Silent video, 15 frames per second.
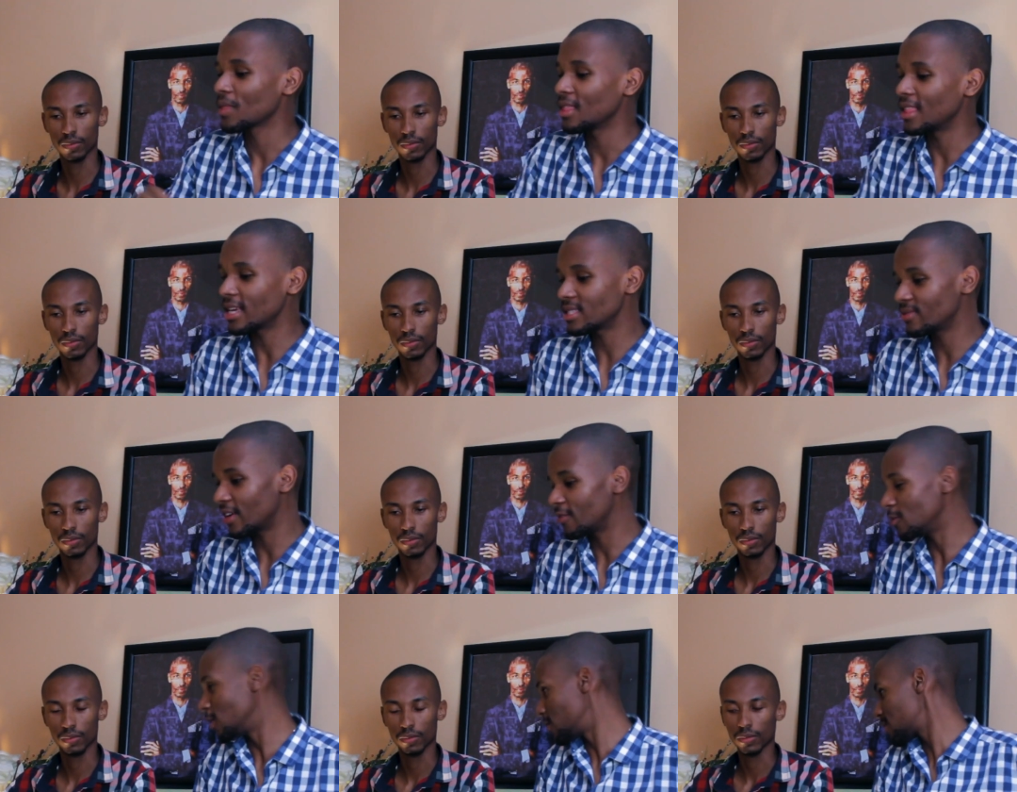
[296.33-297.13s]
Speaker 1: next
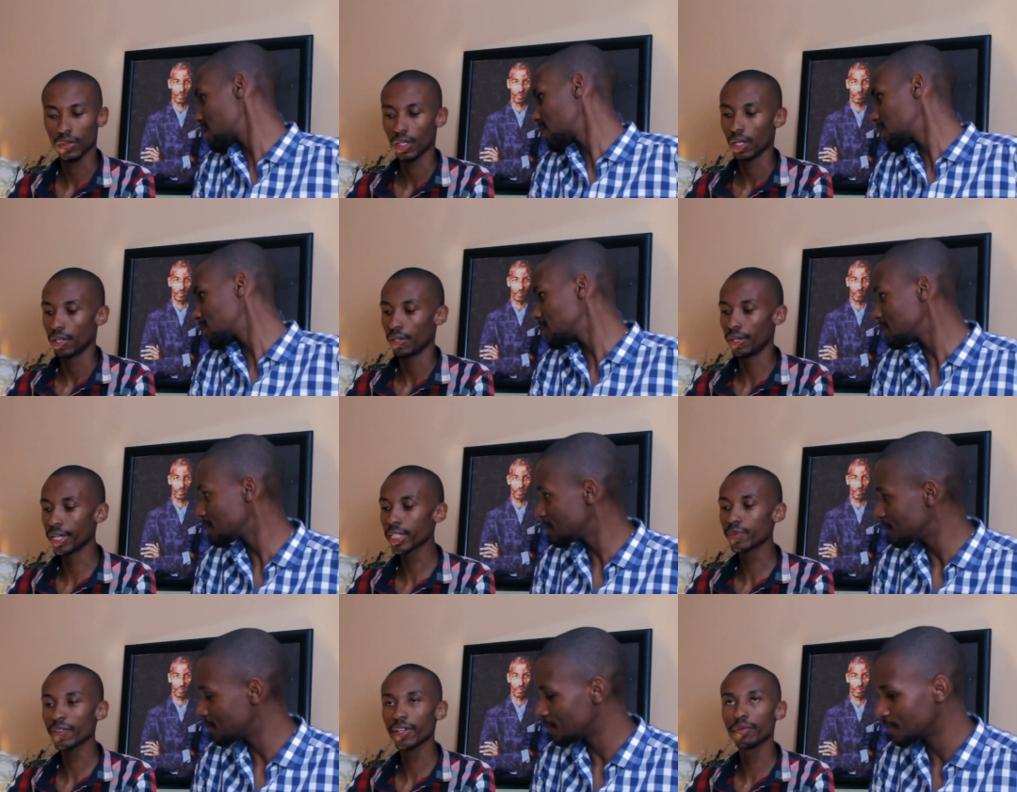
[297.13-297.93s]
five moves
Speaker 2: the
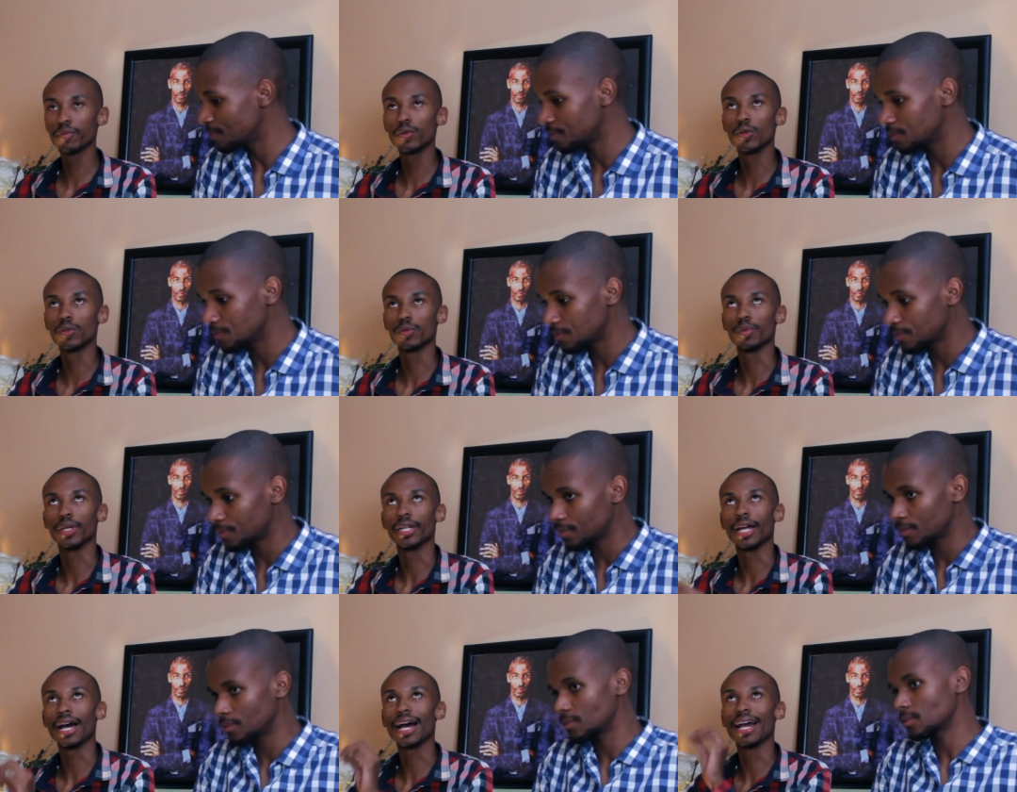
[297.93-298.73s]
next five moves,
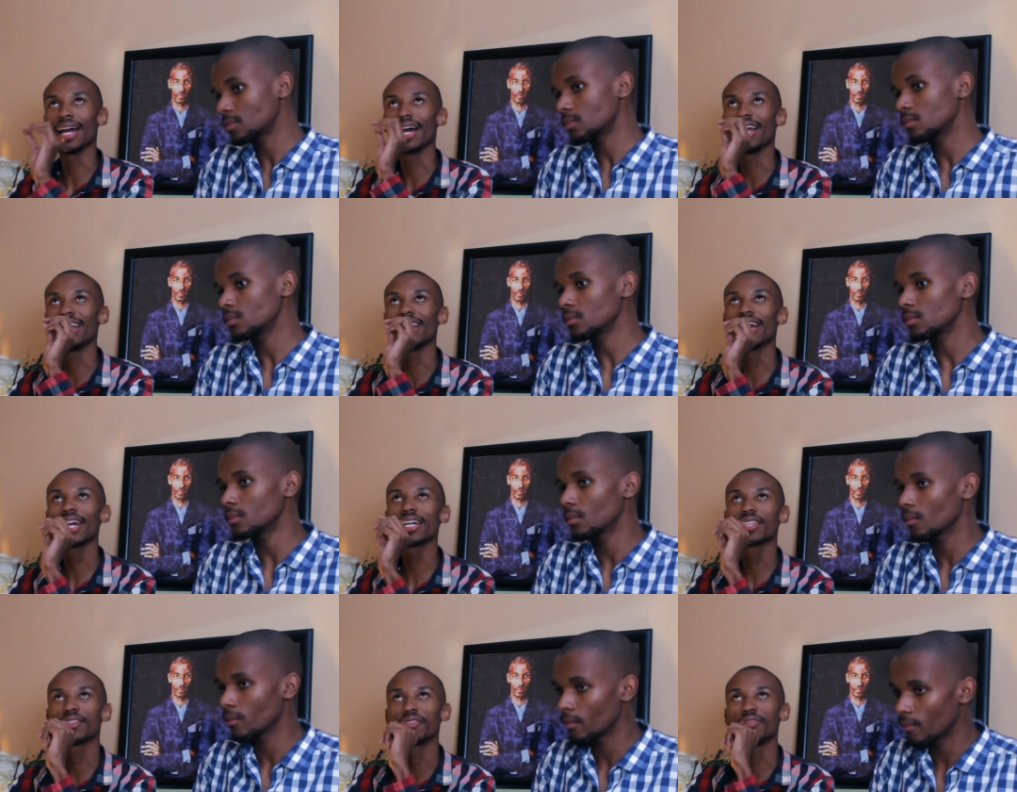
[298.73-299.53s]
man, I, I
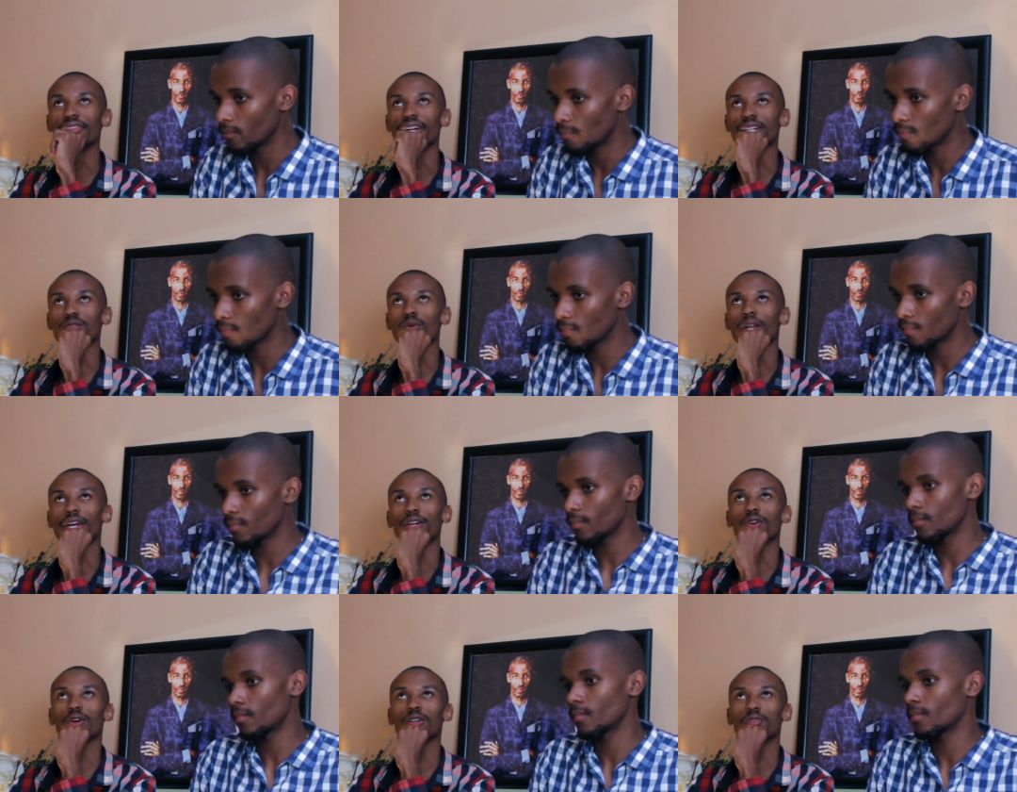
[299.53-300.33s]
like the fact what
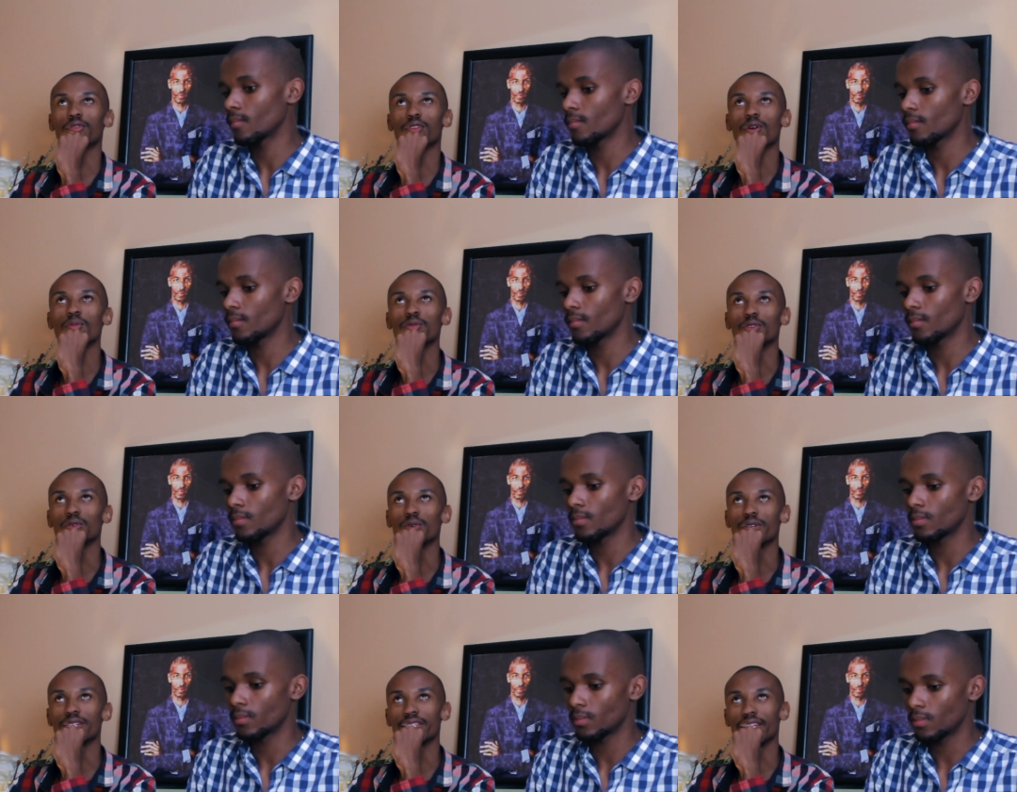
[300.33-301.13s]
I got from
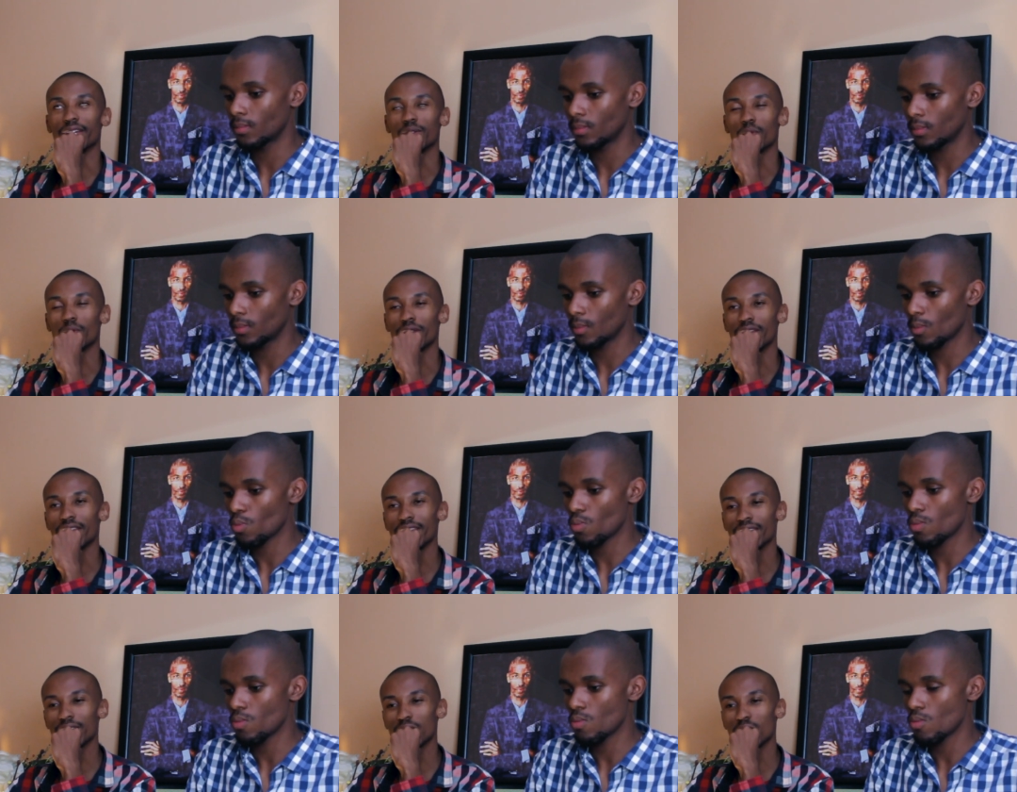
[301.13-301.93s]
you is that we
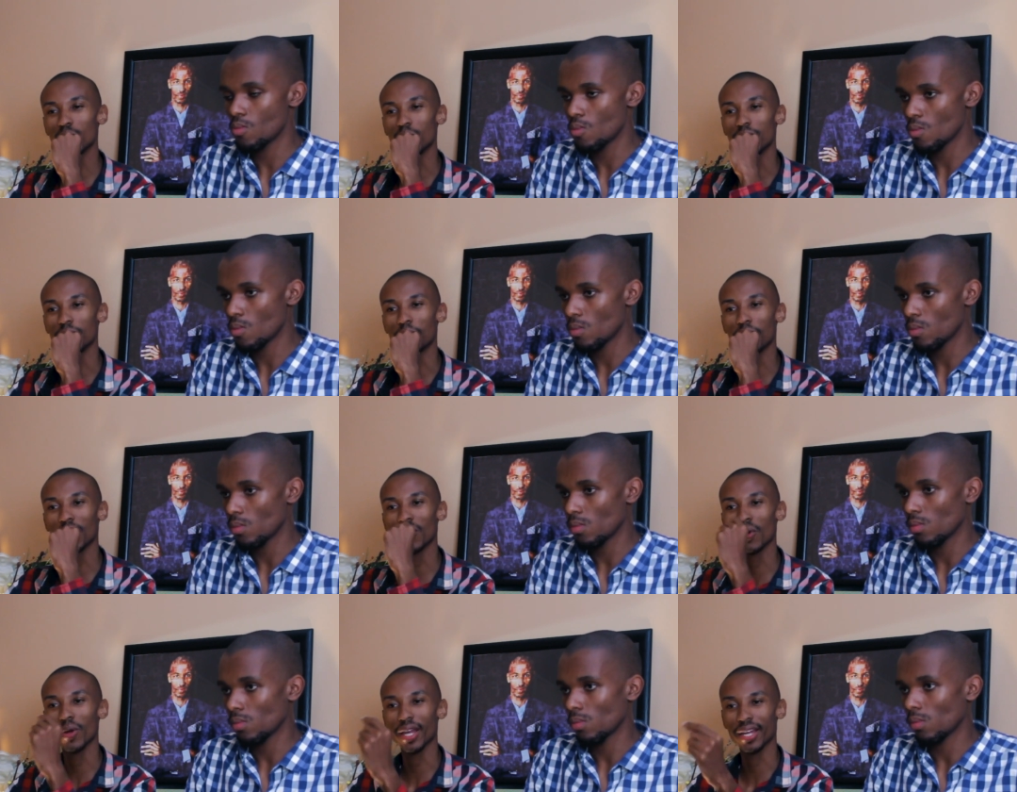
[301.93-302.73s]
need to be
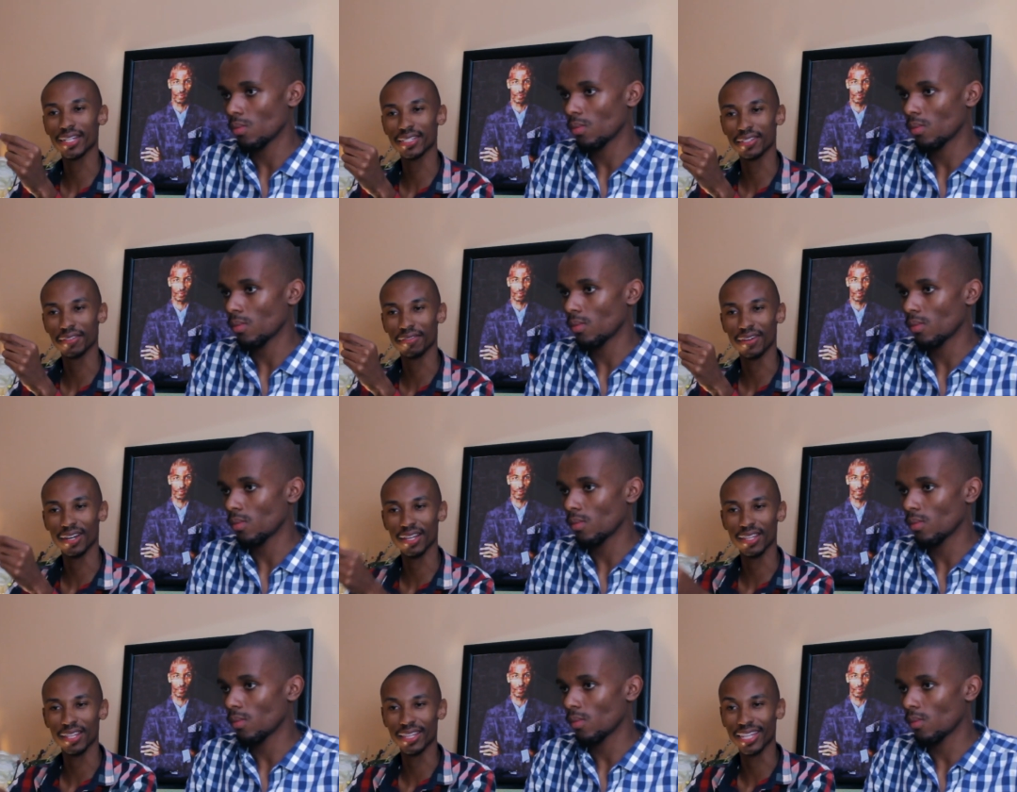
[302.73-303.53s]
proactive
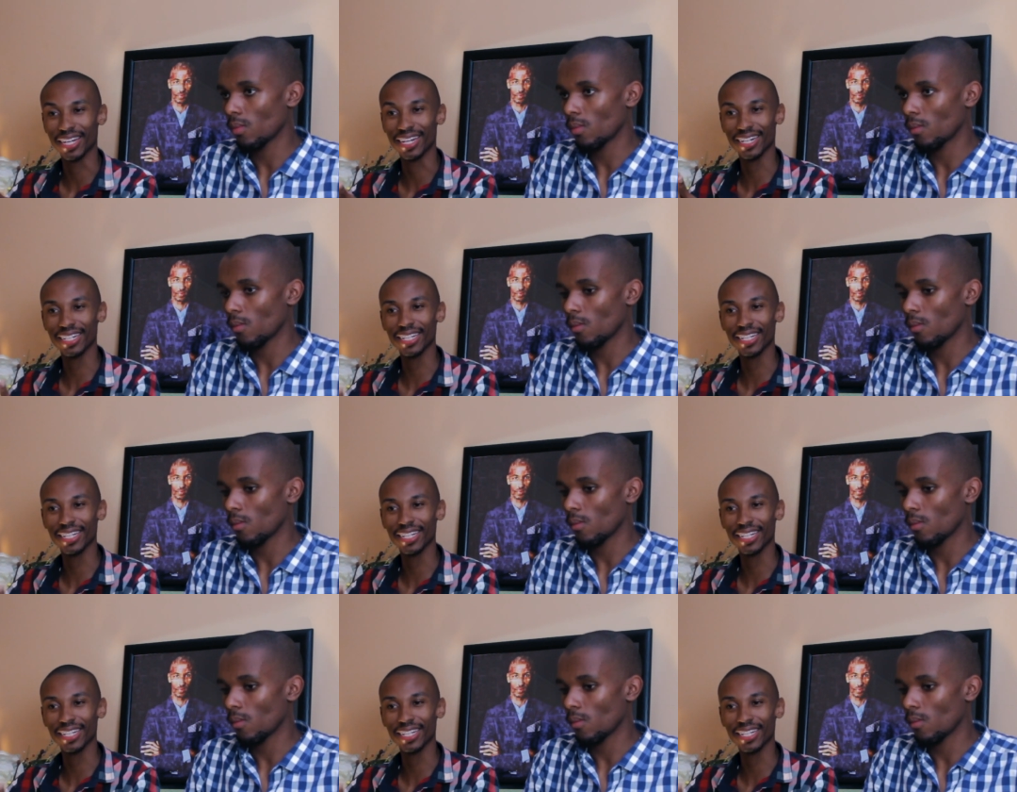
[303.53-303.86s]
rather than